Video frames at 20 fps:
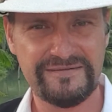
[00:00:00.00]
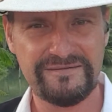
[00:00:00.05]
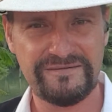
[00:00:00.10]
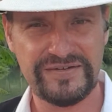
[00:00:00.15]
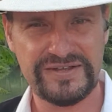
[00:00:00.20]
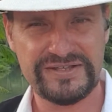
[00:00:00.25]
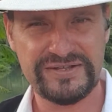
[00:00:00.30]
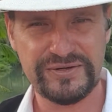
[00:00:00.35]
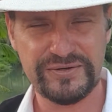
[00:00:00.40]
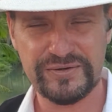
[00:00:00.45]

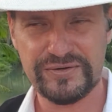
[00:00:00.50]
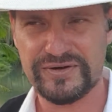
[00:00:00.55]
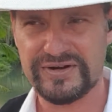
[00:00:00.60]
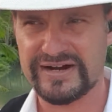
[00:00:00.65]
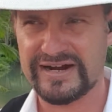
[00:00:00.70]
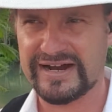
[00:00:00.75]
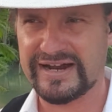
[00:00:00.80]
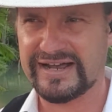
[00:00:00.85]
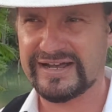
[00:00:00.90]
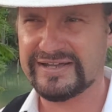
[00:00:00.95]
video.
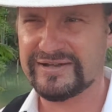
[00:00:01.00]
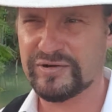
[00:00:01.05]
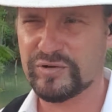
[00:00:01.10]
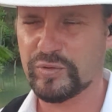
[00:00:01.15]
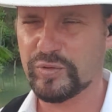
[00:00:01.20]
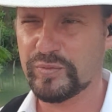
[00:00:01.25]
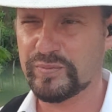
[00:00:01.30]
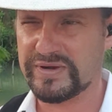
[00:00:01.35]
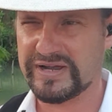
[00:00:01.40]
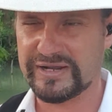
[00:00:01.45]
I
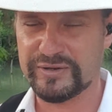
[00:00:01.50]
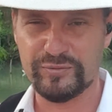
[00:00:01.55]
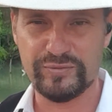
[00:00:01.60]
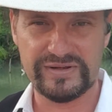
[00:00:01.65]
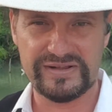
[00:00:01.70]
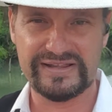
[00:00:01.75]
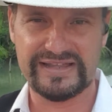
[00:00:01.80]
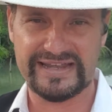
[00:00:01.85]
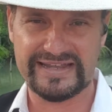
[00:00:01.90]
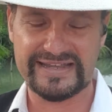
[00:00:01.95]
hope I
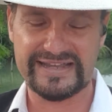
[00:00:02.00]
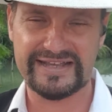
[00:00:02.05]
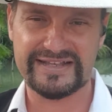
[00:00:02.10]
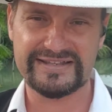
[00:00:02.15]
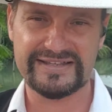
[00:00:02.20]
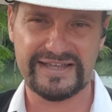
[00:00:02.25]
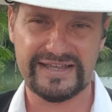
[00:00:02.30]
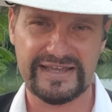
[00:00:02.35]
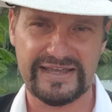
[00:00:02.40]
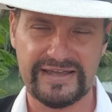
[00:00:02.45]
will
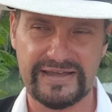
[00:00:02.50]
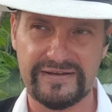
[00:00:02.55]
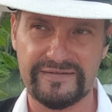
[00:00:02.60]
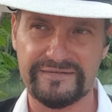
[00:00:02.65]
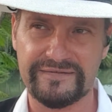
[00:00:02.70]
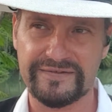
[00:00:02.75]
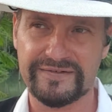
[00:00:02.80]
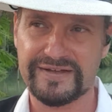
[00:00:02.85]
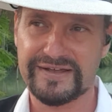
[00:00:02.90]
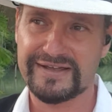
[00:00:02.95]
again have
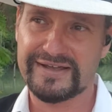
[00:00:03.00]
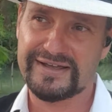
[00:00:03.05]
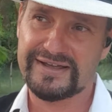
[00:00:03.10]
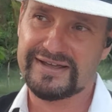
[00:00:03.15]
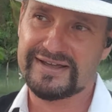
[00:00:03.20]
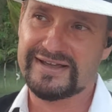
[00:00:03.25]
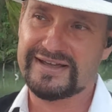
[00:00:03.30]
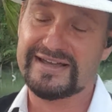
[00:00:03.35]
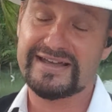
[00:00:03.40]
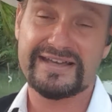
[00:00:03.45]

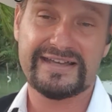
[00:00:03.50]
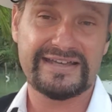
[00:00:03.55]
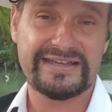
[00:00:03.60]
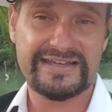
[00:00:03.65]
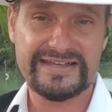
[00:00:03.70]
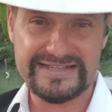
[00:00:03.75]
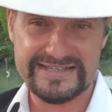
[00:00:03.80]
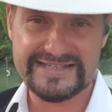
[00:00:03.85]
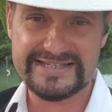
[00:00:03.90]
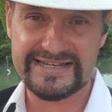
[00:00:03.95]

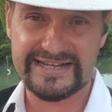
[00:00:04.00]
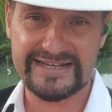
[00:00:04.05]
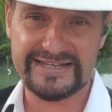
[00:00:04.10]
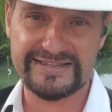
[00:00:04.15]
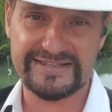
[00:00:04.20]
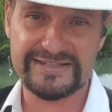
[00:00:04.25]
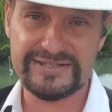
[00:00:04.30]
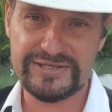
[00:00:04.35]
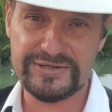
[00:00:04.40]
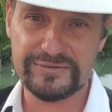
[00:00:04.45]
inside
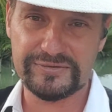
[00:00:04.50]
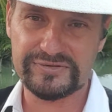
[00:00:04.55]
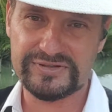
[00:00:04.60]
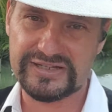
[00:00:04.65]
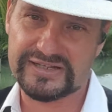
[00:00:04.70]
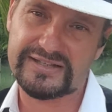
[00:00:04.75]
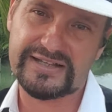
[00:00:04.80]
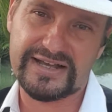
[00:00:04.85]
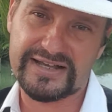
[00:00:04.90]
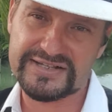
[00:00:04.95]
in you
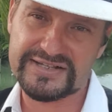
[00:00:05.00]
that are